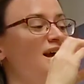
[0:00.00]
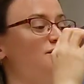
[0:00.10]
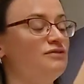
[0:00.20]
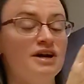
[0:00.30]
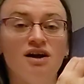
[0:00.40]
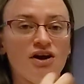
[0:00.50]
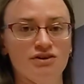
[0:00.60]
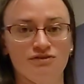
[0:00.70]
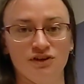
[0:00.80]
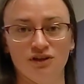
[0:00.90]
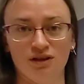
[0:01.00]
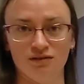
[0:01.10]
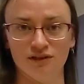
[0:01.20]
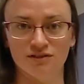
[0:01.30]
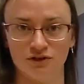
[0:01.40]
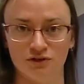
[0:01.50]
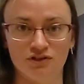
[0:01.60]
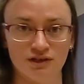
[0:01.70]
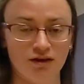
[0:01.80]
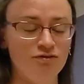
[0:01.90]
It's very hard to feel all of this on
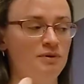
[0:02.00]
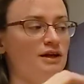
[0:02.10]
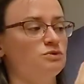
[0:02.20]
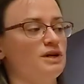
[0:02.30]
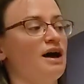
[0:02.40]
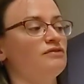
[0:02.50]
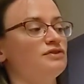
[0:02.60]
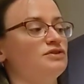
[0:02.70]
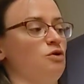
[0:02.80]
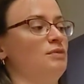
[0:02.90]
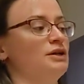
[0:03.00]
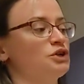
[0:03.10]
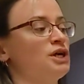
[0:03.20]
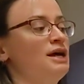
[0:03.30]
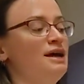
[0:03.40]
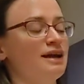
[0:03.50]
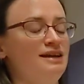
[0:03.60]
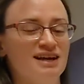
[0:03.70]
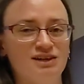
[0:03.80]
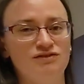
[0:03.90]
yourself because we have so much
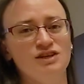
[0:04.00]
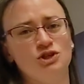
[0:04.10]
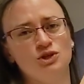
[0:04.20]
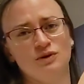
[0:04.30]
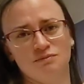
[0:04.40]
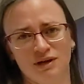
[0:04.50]
connective tissue and